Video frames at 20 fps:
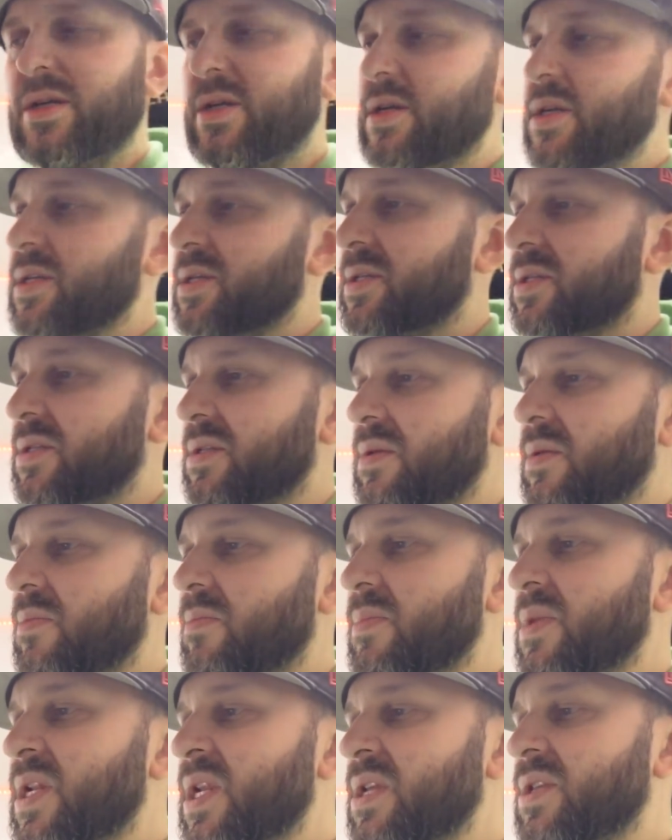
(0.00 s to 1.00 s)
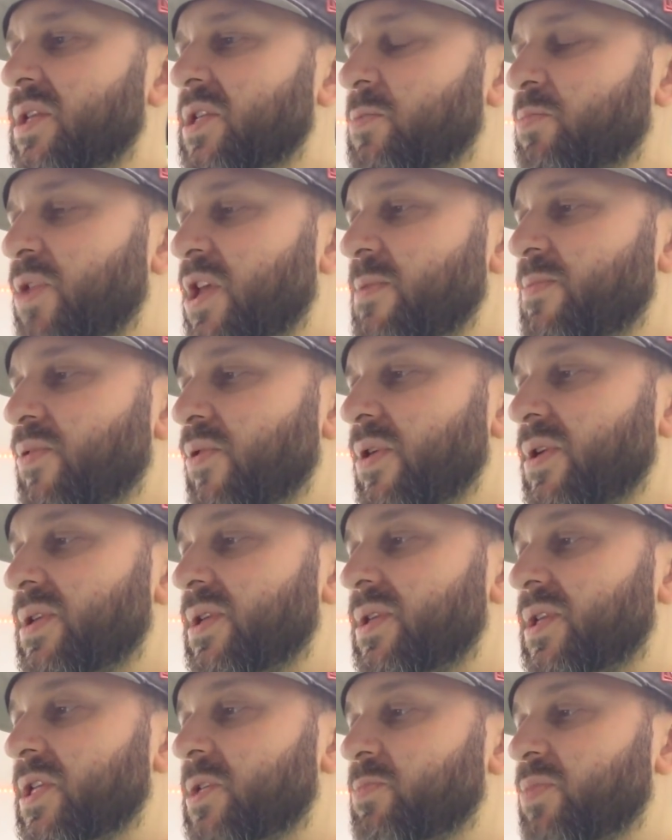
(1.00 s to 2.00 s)
It's mini DisplayPort to
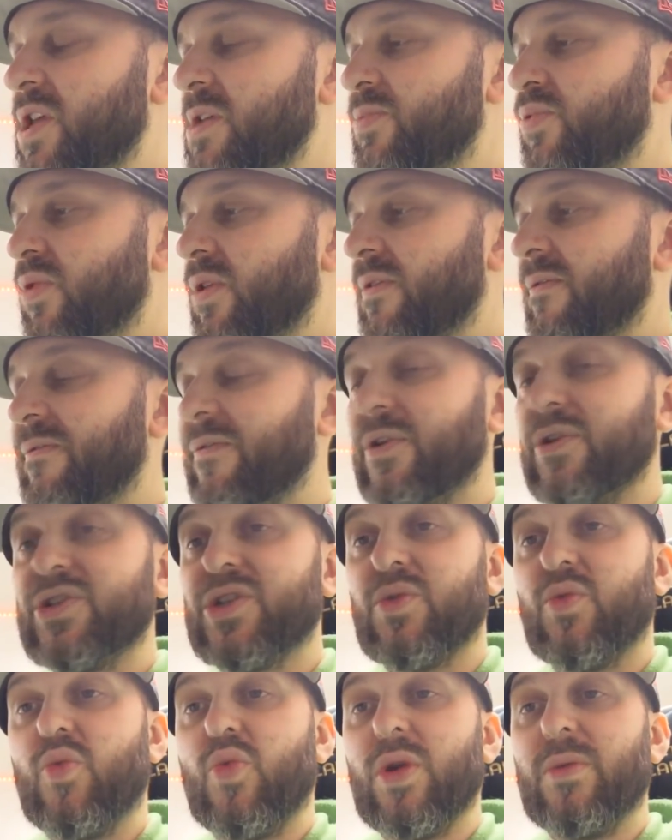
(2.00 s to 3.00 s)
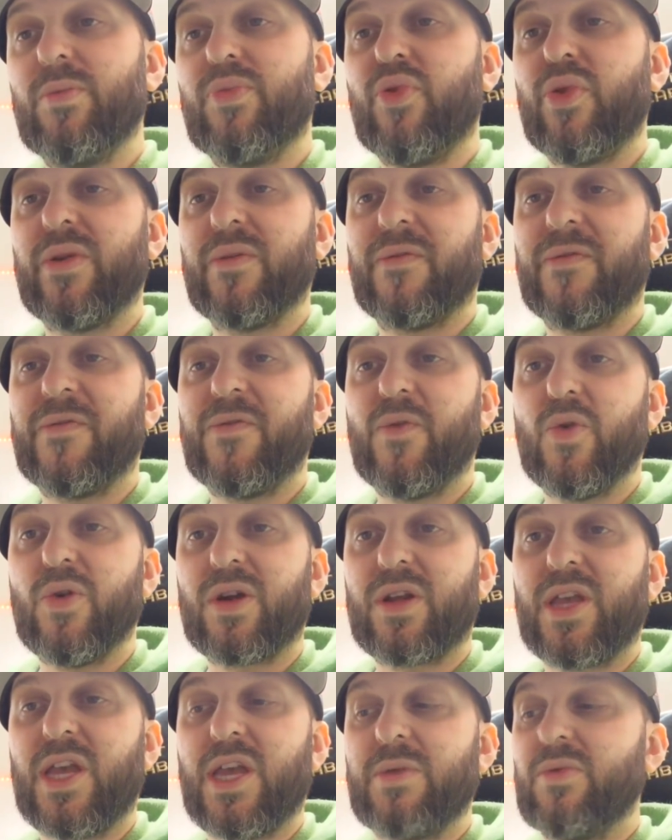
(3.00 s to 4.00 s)
DisplayPort version 1.4
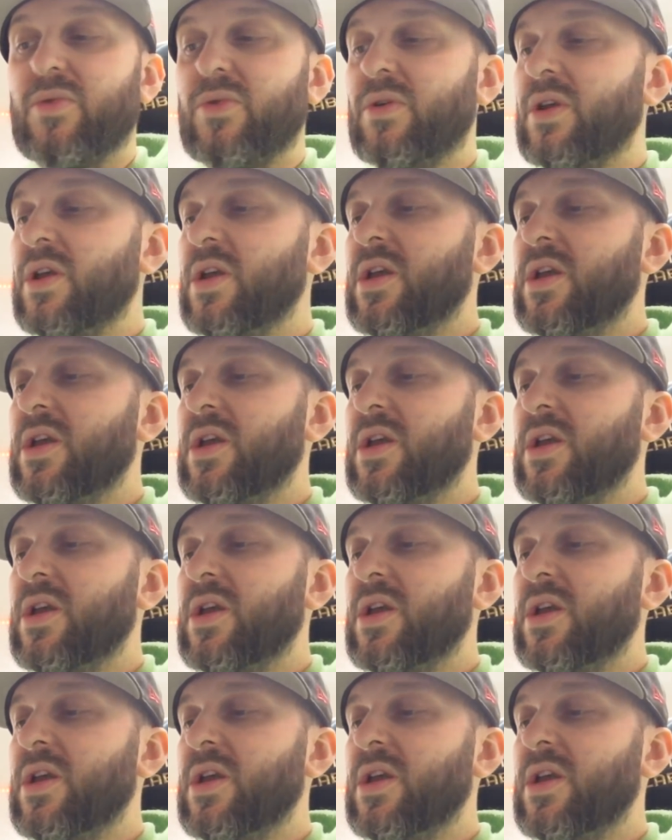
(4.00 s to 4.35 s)
cable.